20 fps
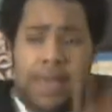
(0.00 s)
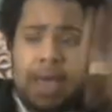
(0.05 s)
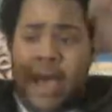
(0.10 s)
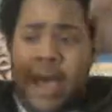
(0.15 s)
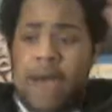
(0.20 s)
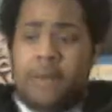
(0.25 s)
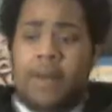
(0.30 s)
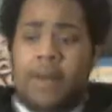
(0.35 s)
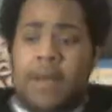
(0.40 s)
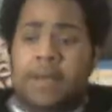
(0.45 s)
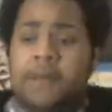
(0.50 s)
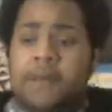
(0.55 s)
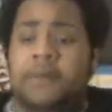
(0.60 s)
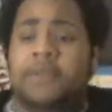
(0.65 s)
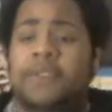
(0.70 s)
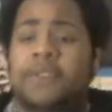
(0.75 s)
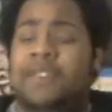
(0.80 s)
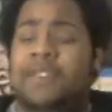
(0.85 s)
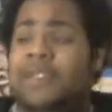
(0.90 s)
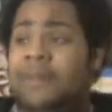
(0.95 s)
How do I know
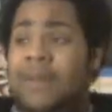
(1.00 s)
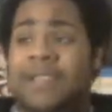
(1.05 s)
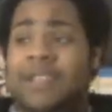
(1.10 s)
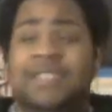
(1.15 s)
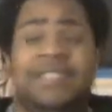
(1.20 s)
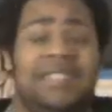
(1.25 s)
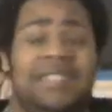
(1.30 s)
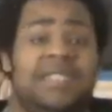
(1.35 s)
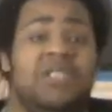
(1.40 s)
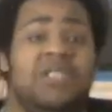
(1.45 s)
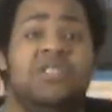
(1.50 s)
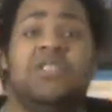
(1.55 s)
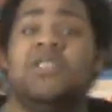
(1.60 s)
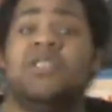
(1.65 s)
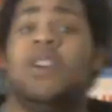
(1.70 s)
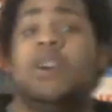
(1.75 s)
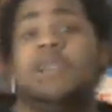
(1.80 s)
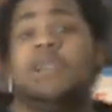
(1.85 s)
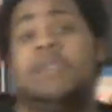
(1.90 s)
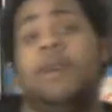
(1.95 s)
this? Because my sister
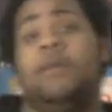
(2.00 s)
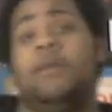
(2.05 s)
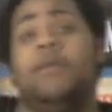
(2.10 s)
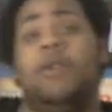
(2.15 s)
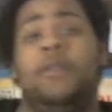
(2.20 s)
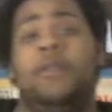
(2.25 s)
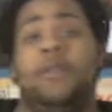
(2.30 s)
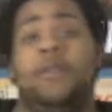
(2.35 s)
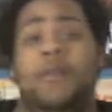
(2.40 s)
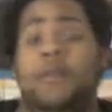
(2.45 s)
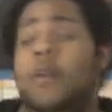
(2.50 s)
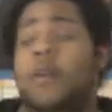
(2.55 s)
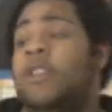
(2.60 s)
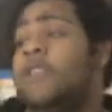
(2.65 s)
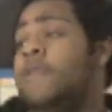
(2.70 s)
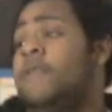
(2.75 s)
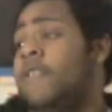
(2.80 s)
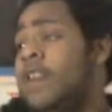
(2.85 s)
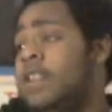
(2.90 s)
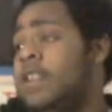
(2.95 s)
talks like one of them on
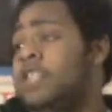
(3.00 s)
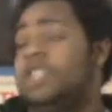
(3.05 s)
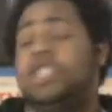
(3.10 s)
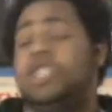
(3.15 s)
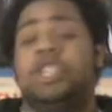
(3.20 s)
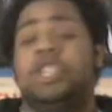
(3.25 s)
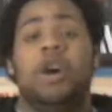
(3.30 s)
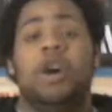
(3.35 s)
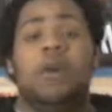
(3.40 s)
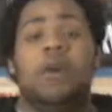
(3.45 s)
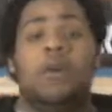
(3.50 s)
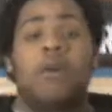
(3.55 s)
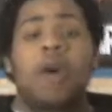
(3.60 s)
the fucking show.